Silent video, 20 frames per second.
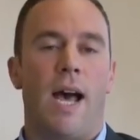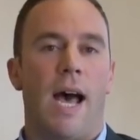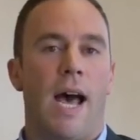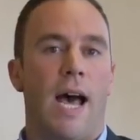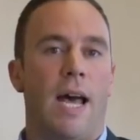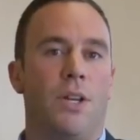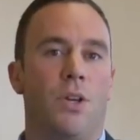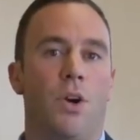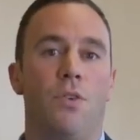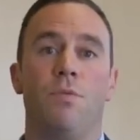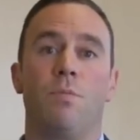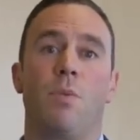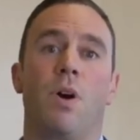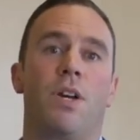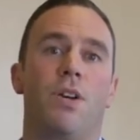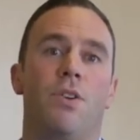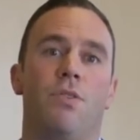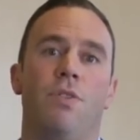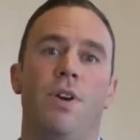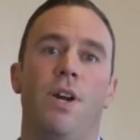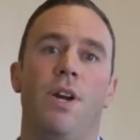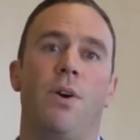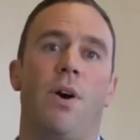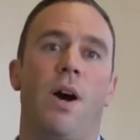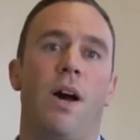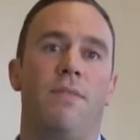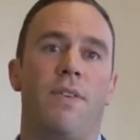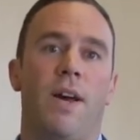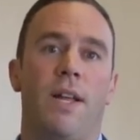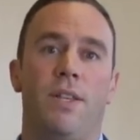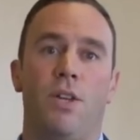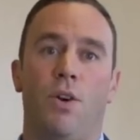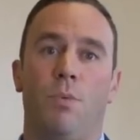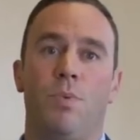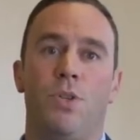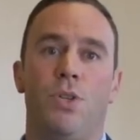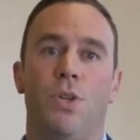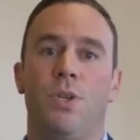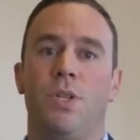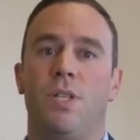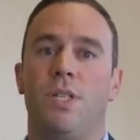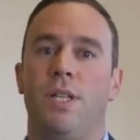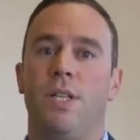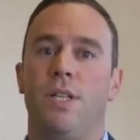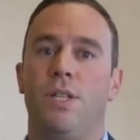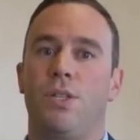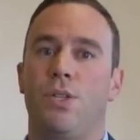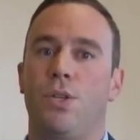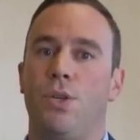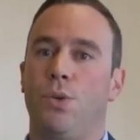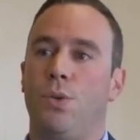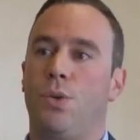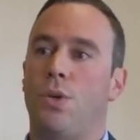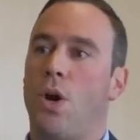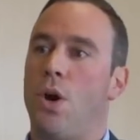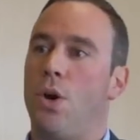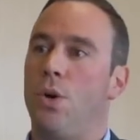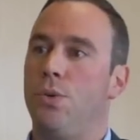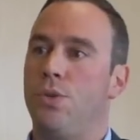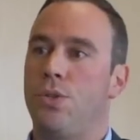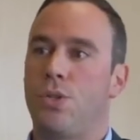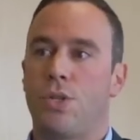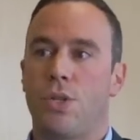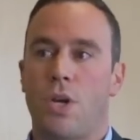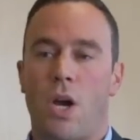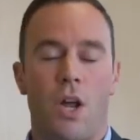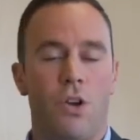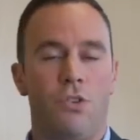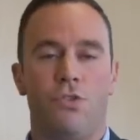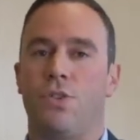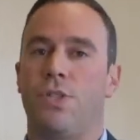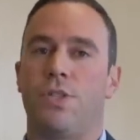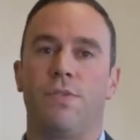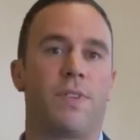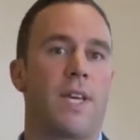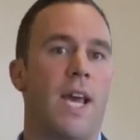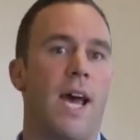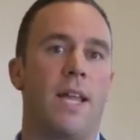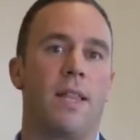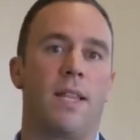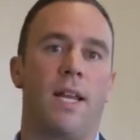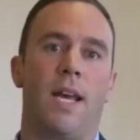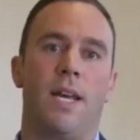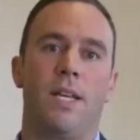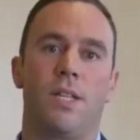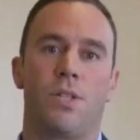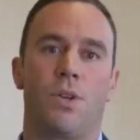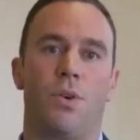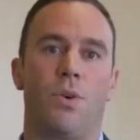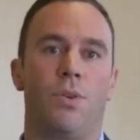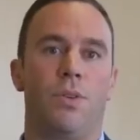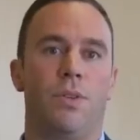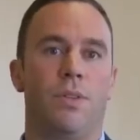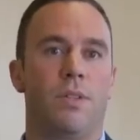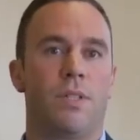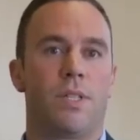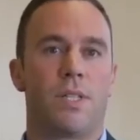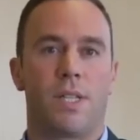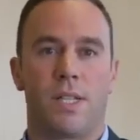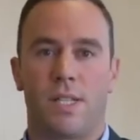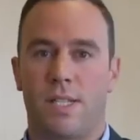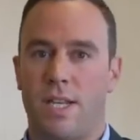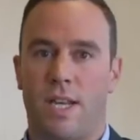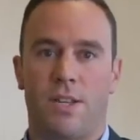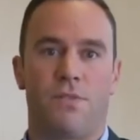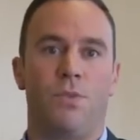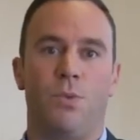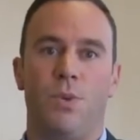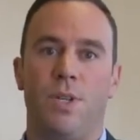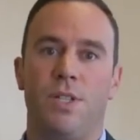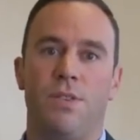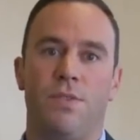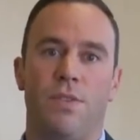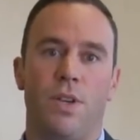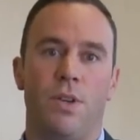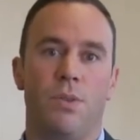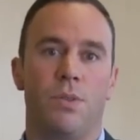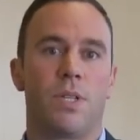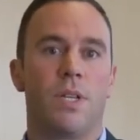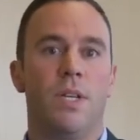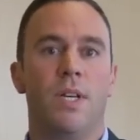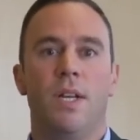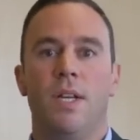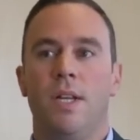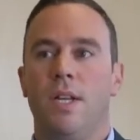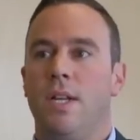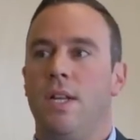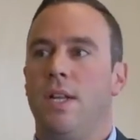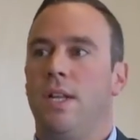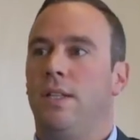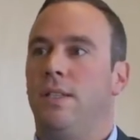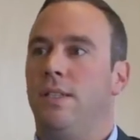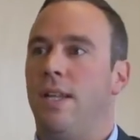And over my career, I've had the opportunity to coach hundreds of candidates on successful interviews.